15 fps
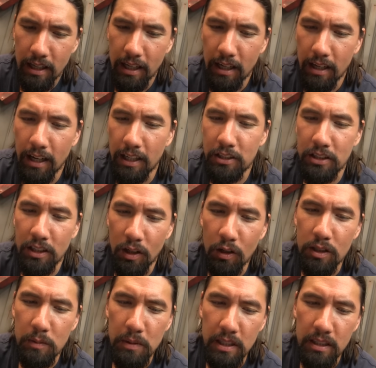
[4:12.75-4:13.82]
And it actually
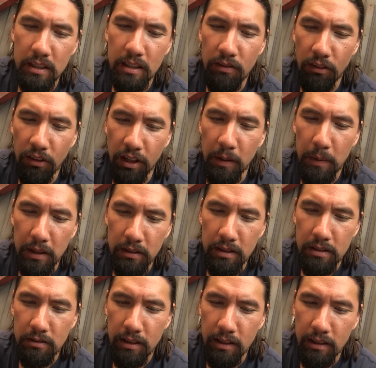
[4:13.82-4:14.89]
hurts me to even think about
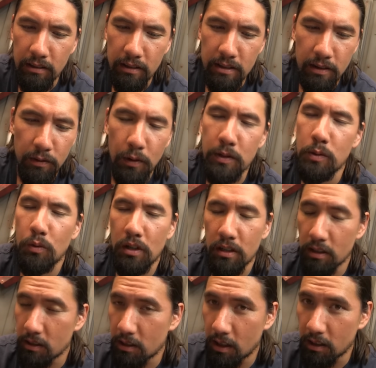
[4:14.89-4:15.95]
this right now because I've always
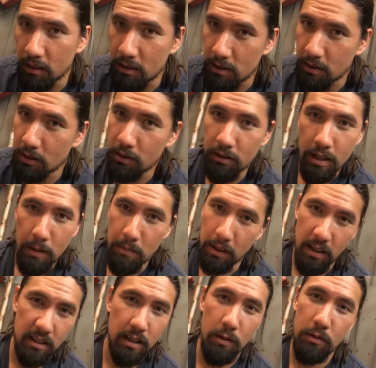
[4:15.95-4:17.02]
wanted a dog. And so,
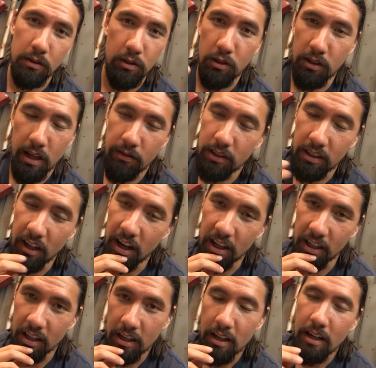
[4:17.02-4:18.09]
because I w- couldn't have a
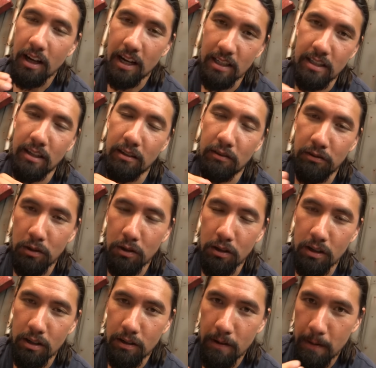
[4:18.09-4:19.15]
dog, I settled
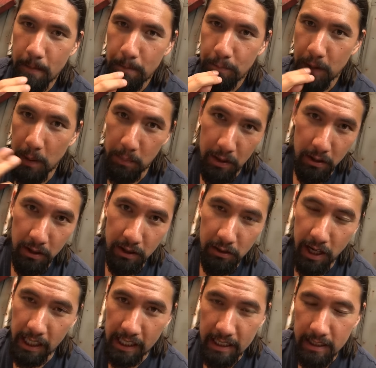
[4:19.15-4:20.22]
for a bearded
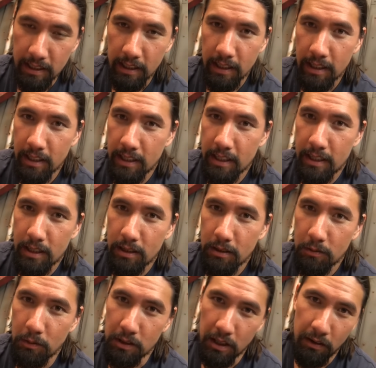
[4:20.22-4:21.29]
dragon,
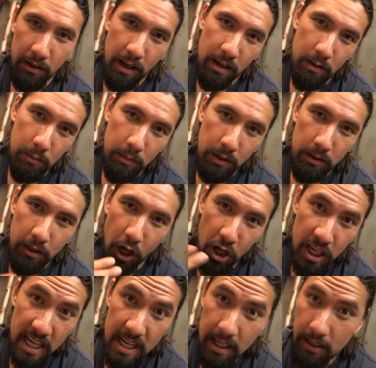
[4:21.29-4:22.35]
which I've named
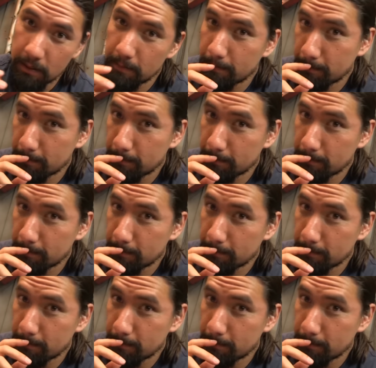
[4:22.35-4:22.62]
Carney